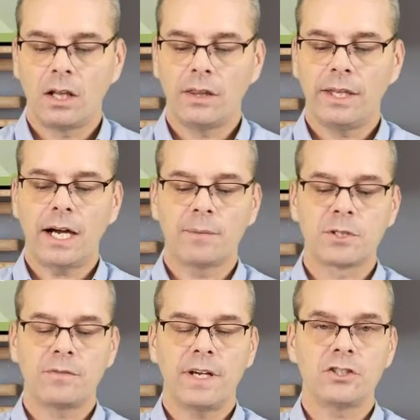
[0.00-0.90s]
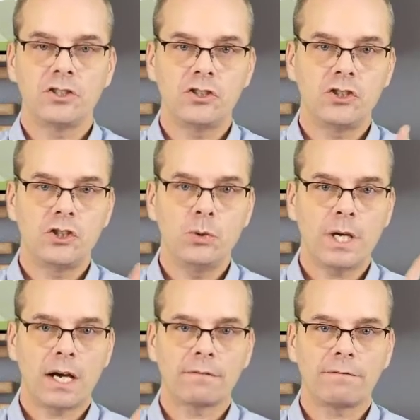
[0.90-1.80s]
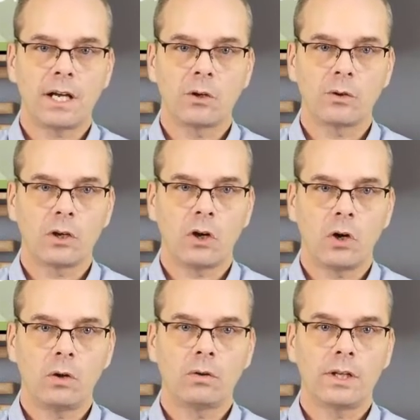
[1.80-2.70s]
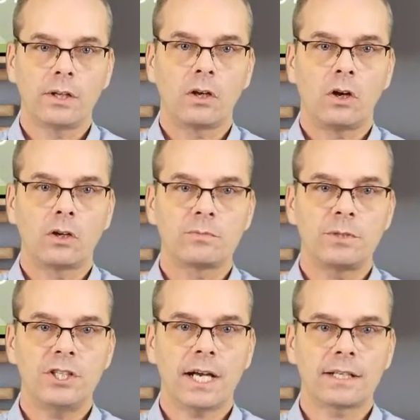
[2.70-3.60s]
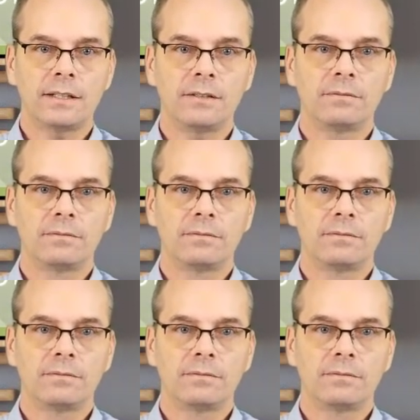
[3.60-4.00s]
the observations do not follow the law, then the law is rejected.